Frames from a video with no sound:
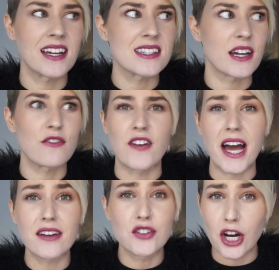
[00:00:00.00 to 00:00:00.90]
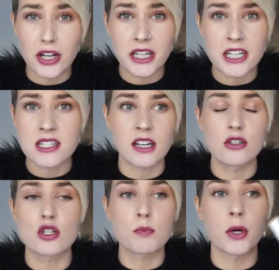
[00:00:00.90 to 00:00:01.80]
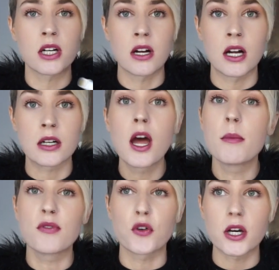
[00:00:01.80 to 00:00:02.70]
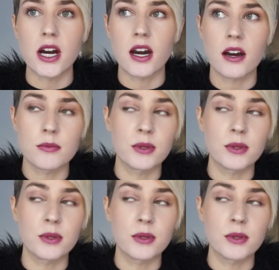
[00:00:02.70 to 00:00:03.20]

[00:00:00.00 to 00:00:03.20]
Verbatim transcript: It's like five dollars and you just put it on for,